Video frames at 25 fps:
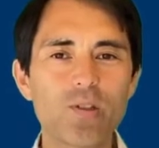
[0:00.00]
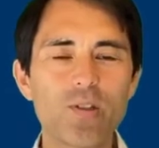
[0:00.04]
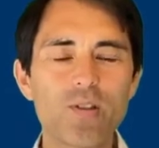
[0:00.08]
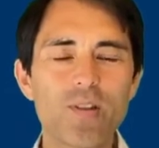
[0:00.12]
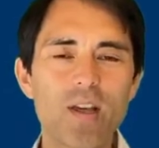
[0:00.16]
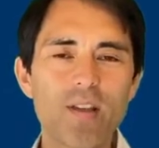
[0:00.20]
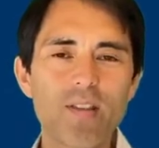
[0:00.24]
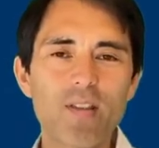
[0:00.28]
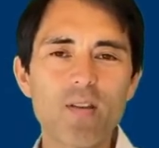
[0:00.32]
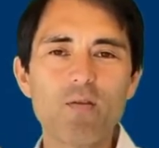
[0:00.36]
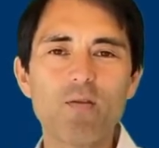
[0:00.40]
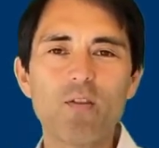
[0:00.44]
to
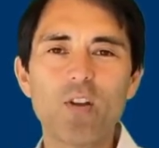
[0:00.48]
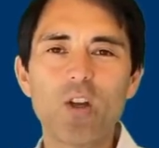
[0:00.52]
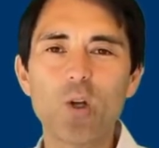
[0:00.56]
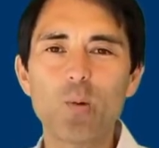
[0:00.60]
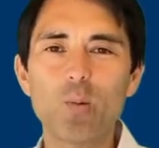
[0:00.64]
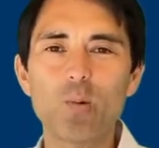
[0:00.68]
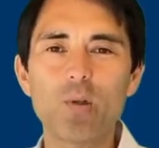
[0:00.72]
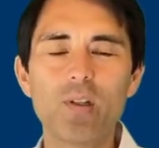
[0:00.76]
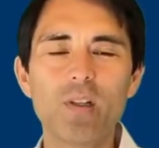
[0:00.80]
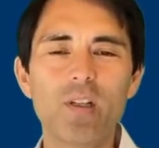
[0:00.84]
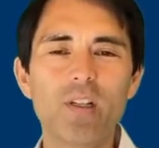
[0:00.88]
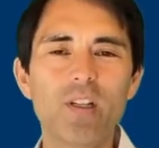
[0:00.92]
another
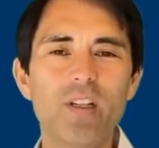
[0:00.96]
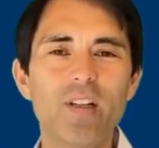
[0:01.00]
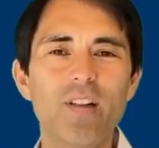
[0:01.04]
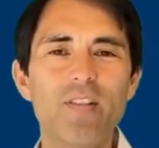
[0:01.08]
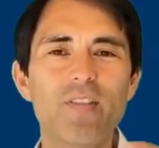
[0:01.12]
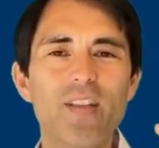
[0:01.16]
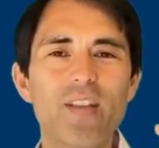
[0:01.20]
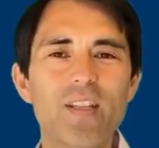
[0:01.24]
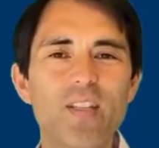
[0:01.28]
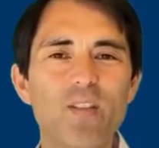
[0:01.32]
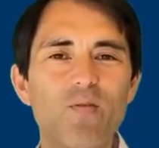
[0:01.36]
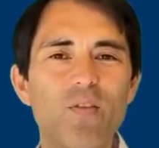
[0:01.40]
variable,
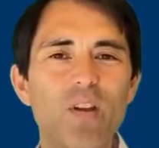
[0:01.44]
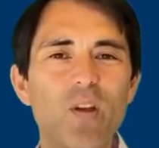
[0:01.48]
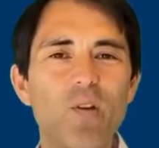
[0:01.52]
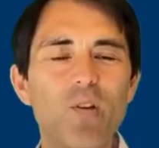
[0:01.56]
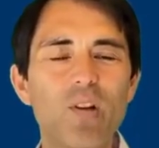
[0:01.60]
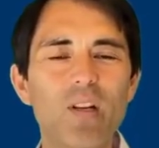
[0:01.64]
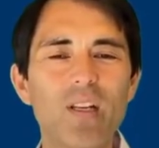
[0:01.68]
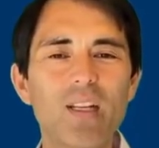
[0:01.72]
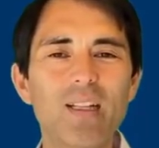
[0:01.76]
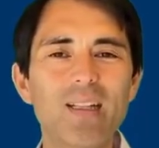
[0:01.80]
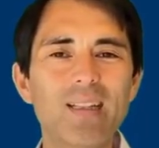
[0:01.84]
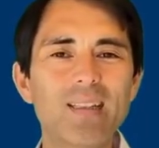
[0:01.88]
there's
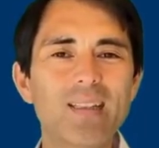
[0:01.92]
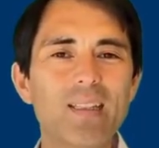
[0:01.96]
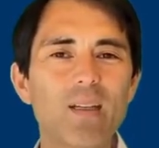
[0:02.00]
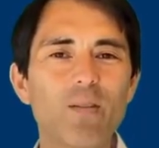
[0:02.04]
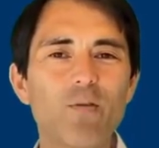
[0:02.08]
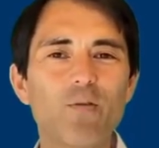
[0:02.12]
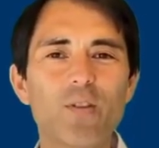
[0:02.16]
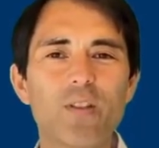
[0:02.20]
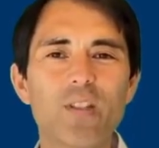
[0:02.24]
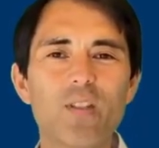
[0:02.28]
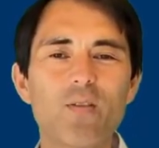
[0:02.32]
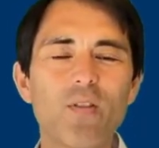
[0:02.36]
very little
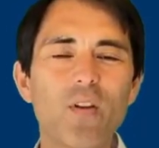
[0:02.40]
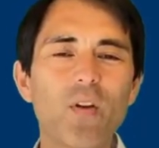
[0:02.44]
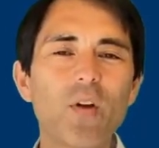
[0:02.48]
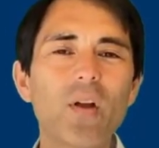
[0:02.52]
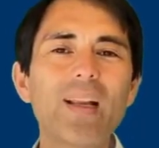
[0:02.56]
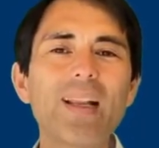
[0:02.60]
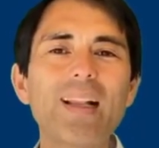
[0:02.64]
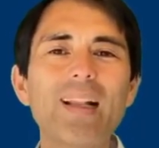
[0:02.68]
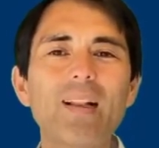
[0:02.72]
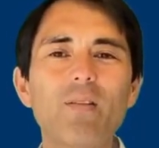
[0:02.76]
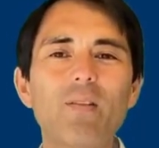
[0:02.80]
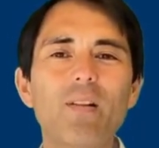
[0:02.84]
difference, very
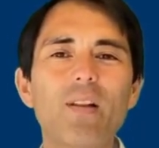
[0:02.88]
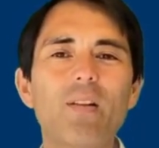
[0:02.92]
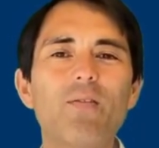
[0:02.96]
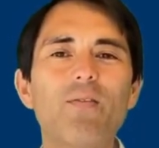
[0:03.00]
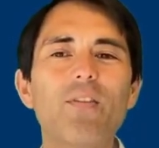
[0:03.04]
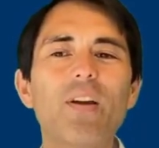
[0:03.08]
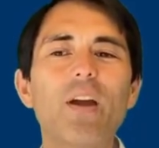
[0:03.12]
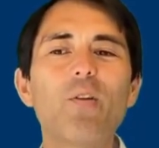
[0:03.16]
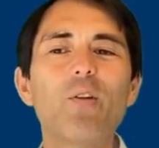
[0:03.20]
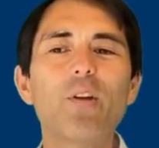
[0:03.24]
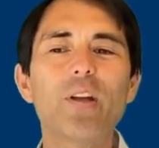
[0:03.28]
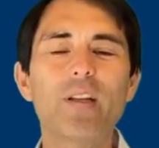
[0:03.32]
little
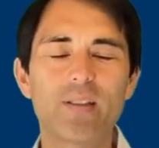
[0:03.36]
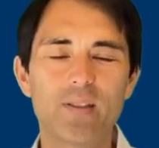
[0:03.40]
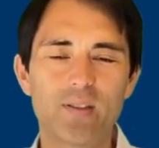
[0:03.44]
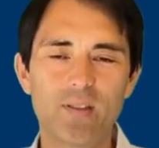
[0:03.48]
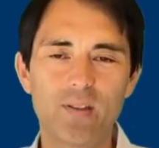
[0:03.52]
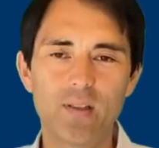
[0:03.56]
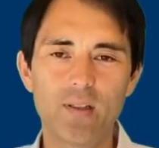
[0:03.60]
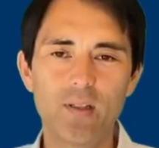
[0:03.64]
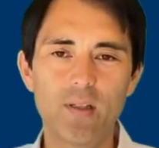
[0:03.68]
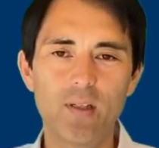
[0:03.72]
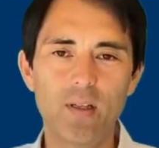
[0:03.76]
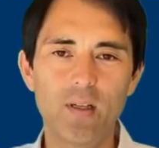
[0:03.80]
variance.